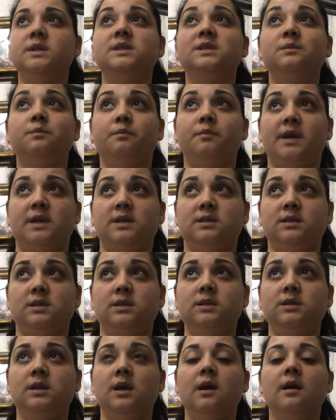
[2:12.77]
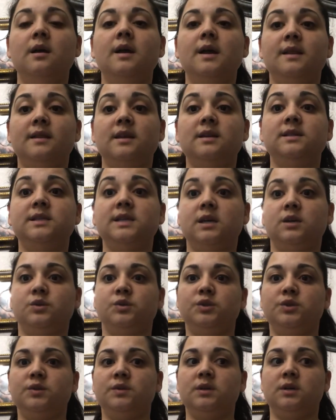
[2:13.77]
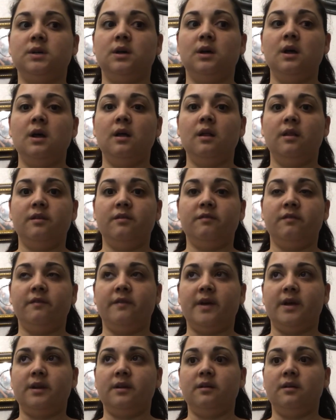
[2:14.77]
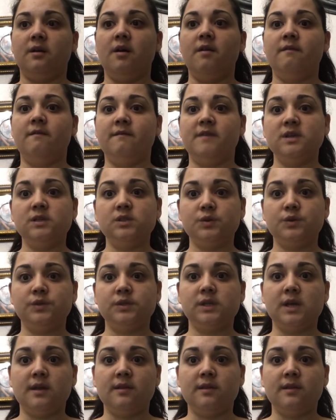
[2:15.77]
spaces, and then down to the lymphatic vessels,